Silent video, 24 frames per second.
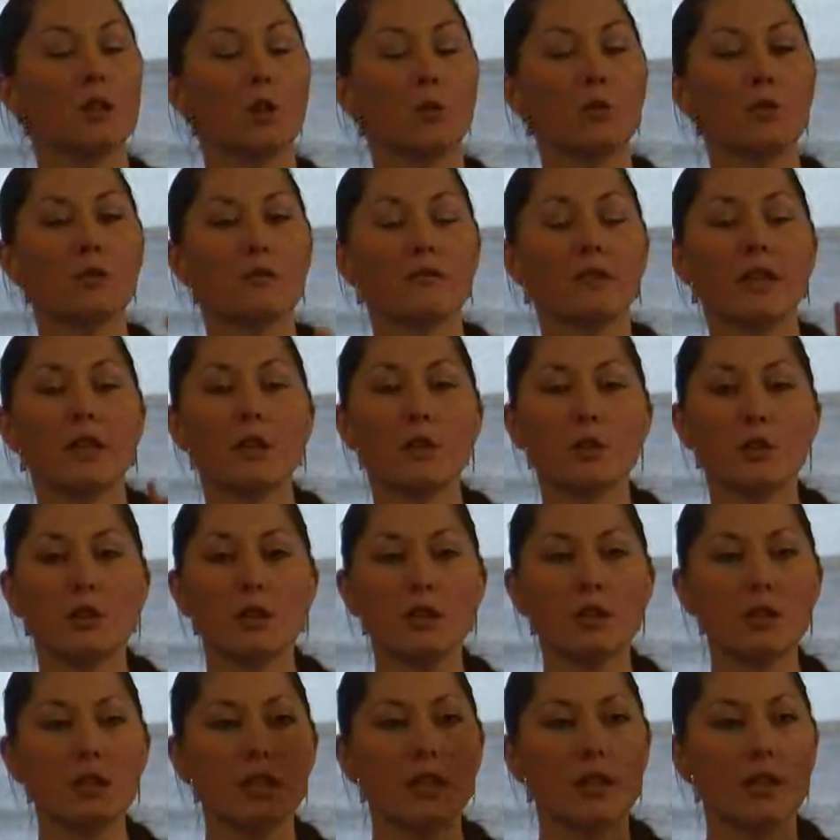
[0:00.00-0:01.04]

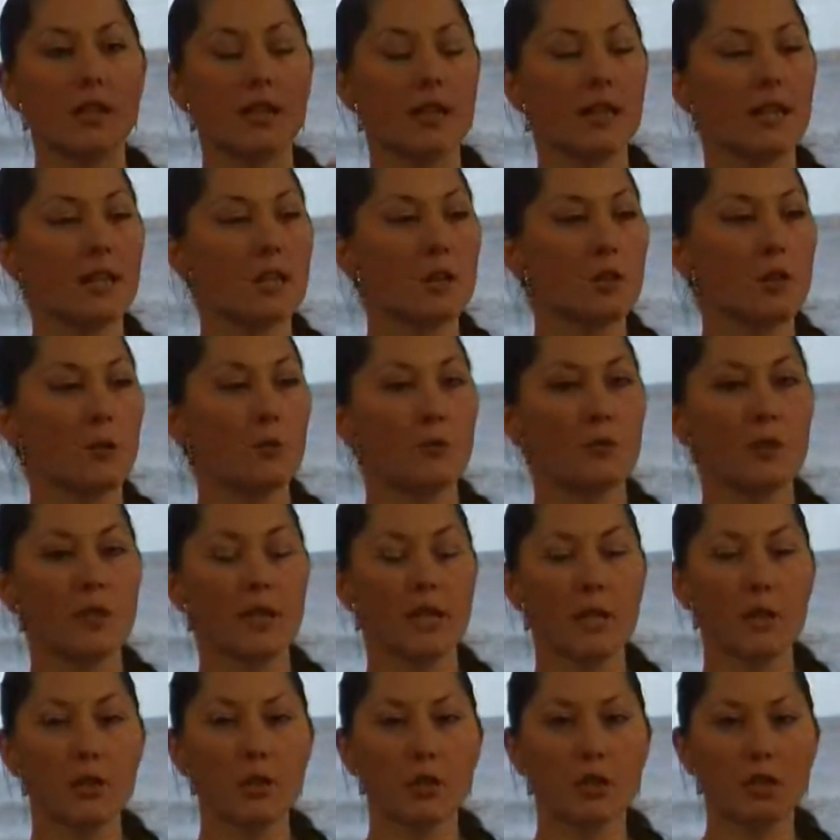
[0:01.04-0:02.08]
observations,
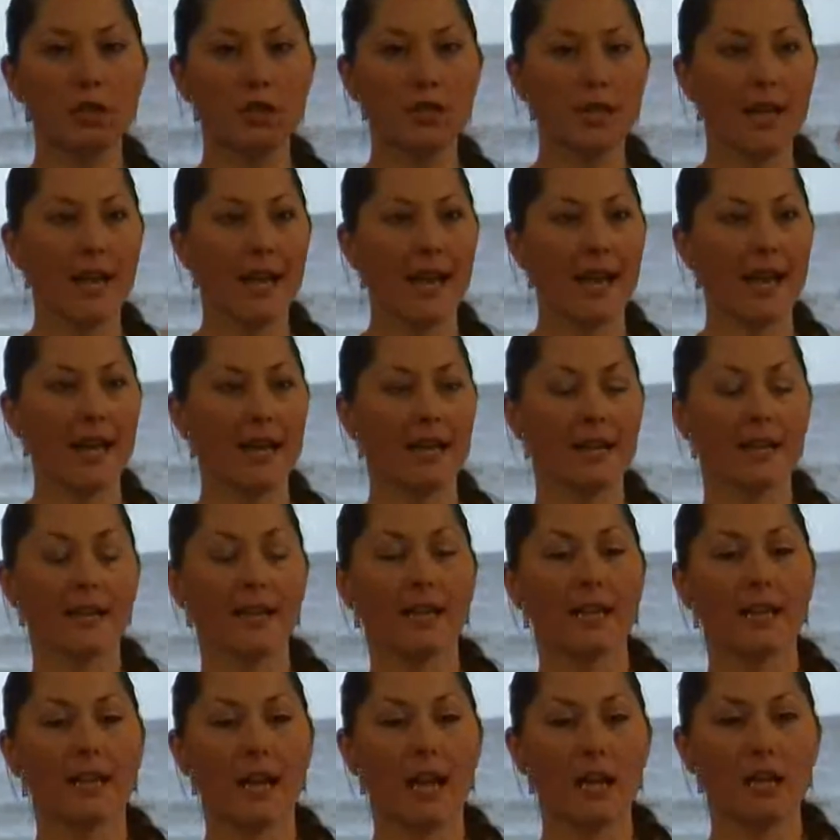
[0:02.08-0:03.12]
interpretations and
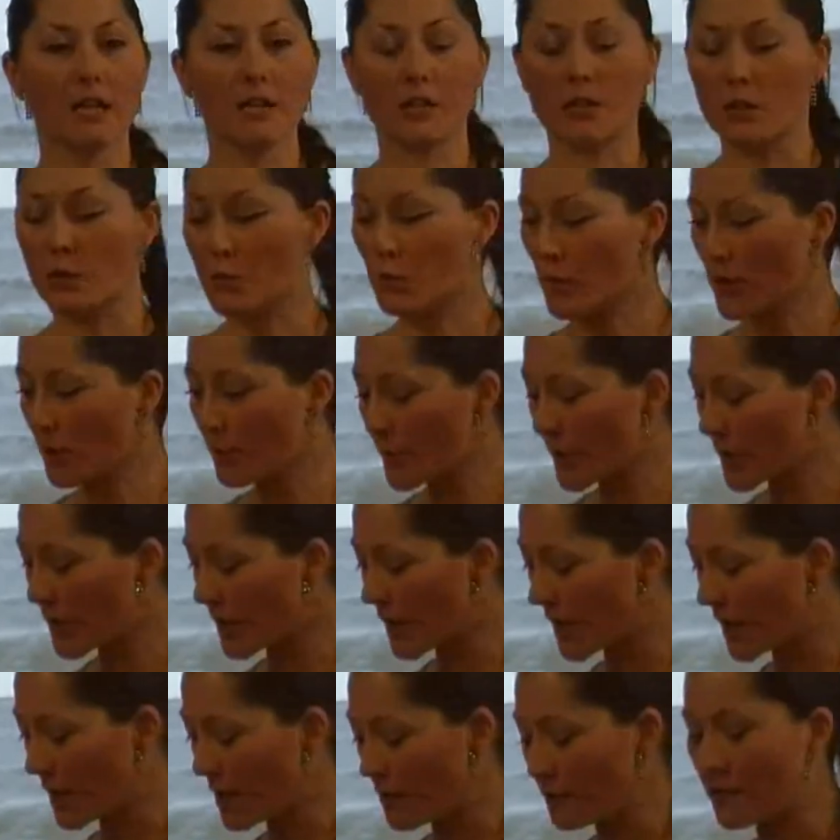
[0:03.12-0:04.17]
analysis. What I'm going to
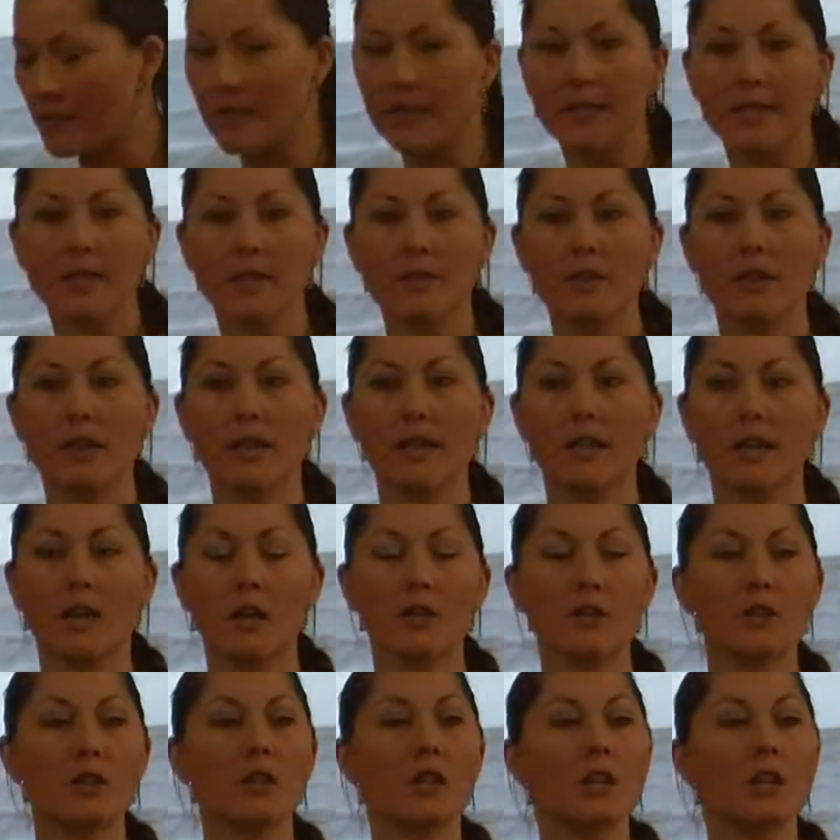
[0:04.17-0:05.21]
cover here the last